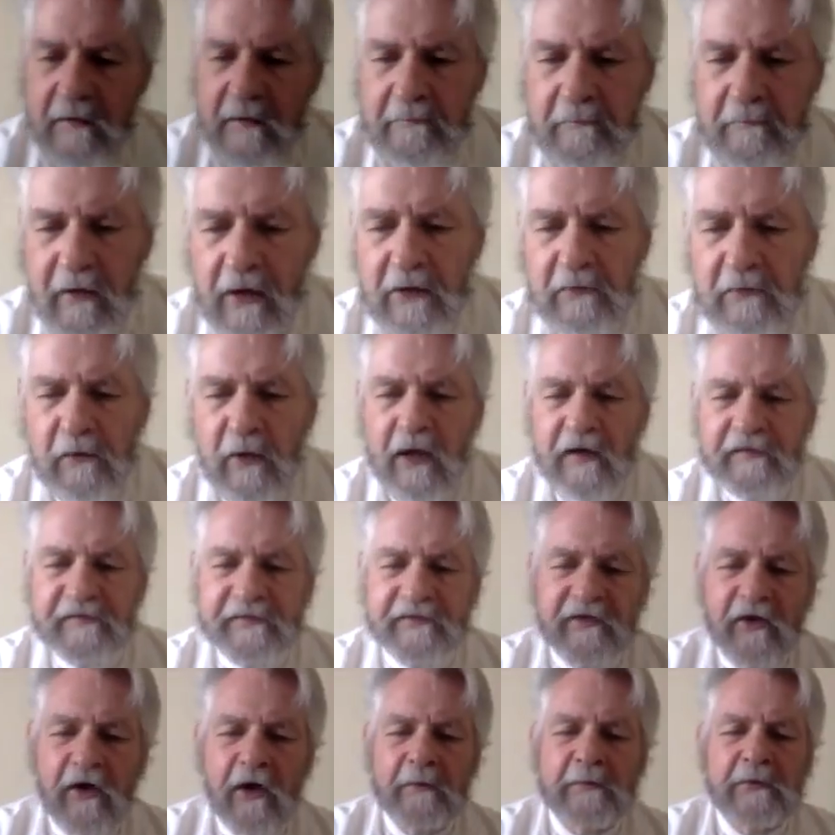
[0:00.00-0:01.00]
My wife
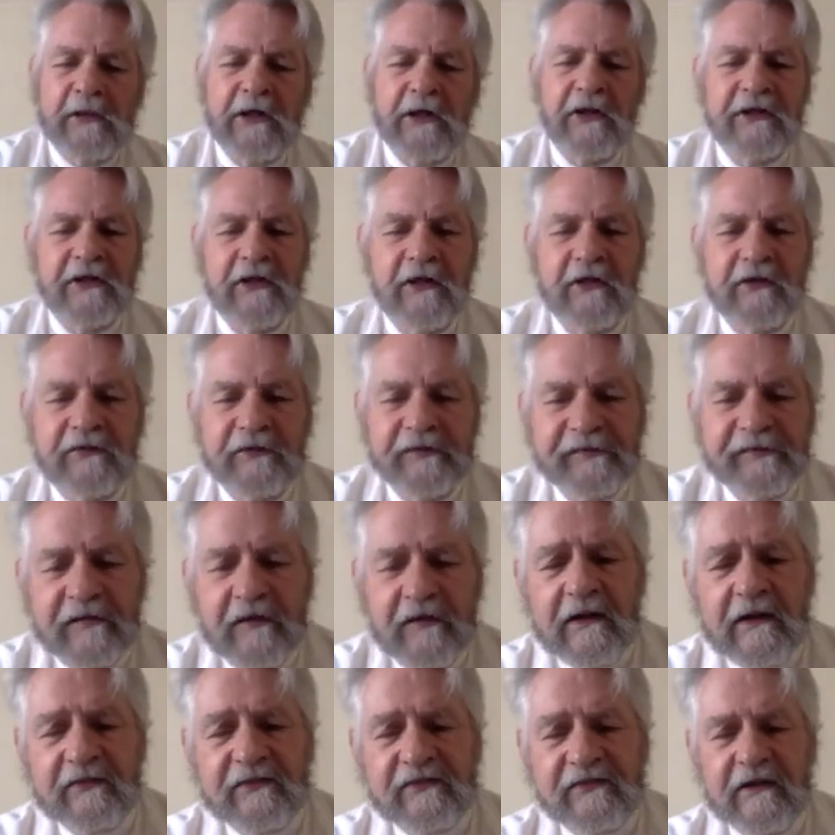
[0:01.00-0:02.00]
and I were going to go to
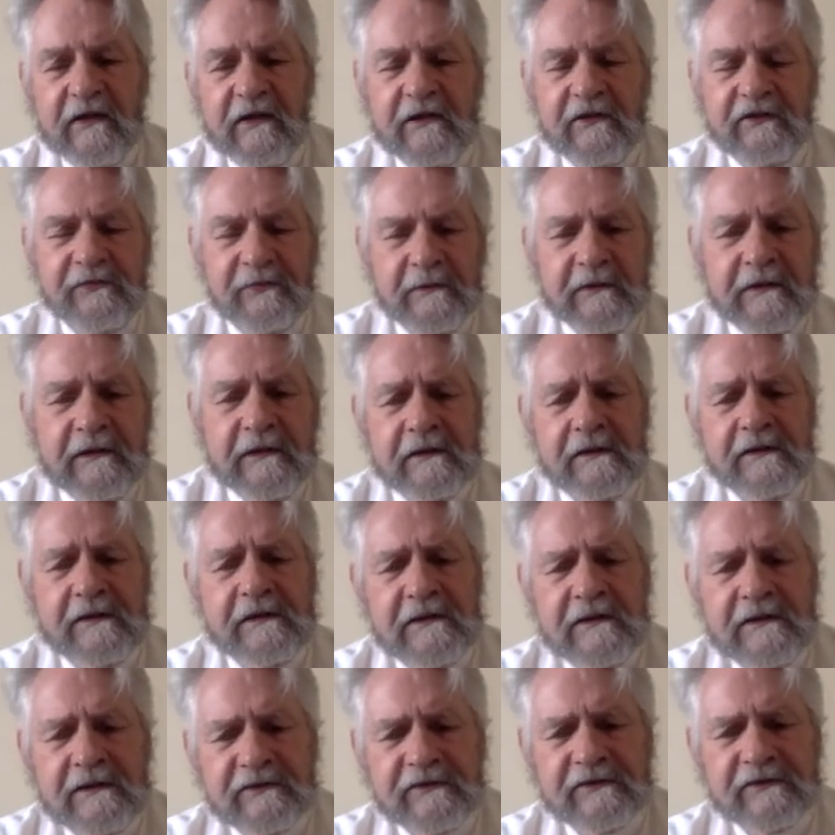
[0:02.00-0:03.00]
France last week
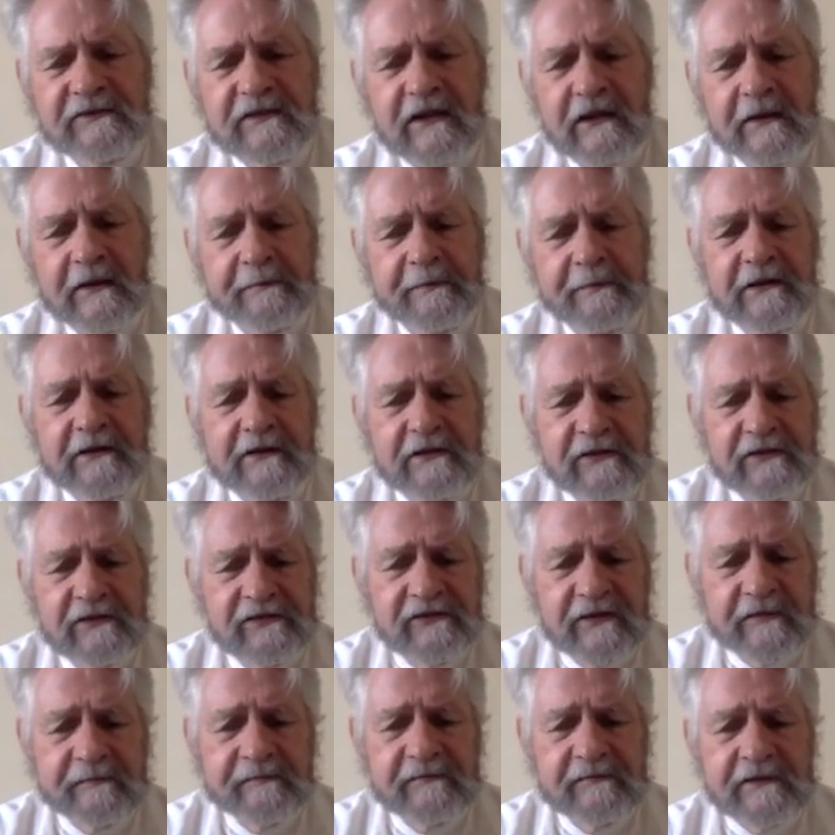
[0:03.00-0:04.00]
to celebrate her
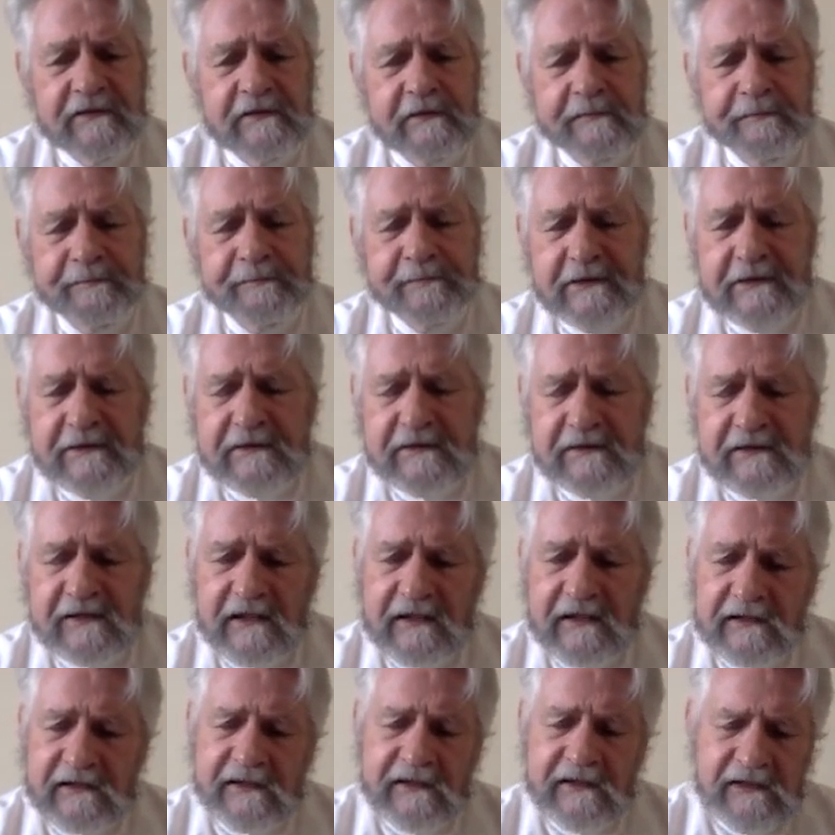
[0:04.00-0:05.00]
70th
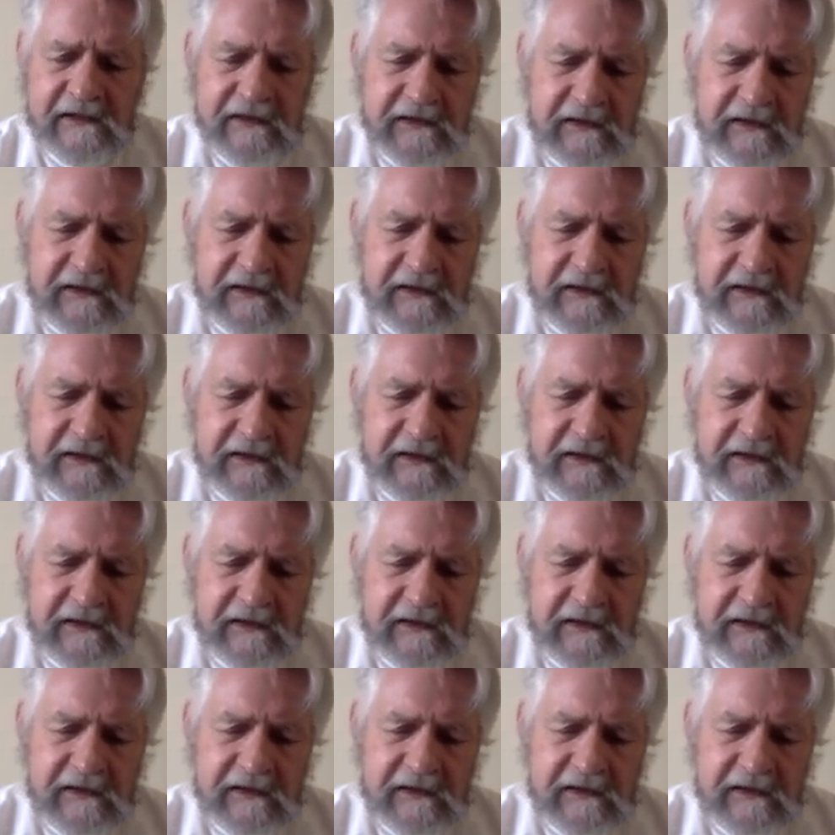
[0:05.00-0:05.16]
birthday.